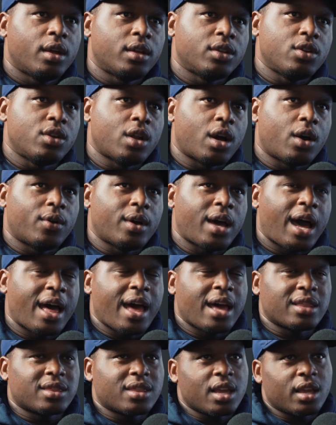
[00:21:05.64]
you know,
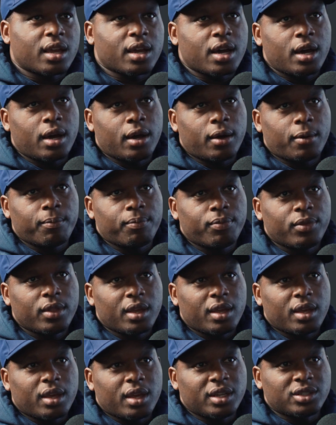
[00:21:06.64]
I think
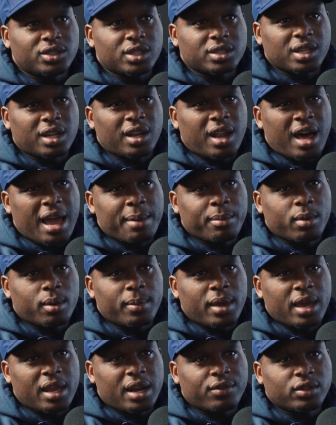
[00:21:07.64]
it's just alignment, man.